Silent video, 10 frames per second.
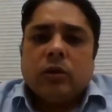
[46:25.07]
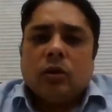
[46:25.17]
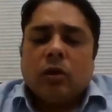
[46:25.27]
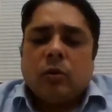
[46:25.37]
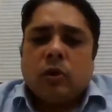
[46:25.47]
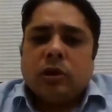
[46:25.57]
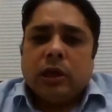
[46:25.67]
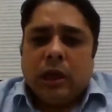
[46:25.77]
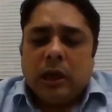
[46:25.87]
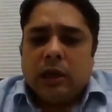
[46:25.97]
So
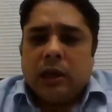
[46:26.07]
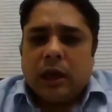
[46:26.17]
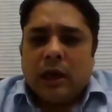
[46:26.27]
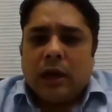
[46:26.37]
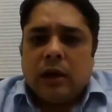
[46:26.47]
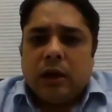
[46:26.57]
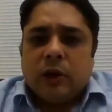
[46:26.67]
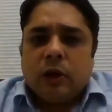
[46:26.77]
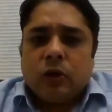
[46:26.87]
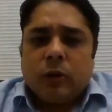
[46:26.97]
mostly they are
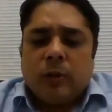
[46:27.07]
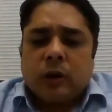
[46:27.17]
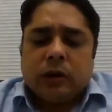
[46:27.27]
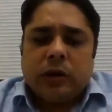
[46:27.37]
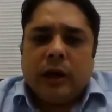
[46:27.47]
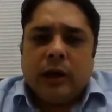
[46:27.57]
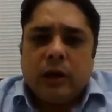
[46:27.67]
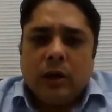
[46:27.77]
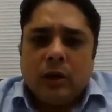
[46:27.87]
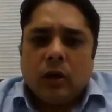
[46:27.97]
limited to about
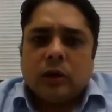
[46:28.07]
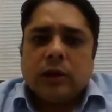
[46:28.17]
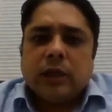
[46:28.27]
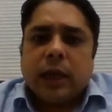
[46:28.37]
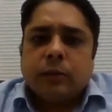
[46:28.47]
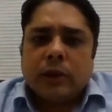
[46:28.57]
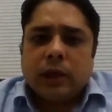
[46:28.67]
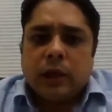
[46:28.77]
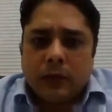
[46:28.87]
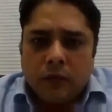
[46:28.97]
3 nozzle
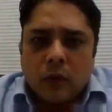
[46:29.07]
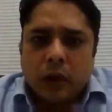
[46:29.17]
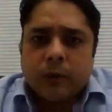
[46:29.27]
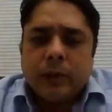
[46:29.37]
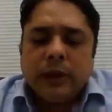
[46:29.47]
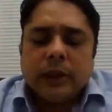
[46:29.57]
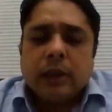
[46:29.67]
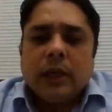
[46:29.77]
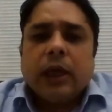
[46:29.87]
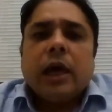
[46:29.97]
types in water mist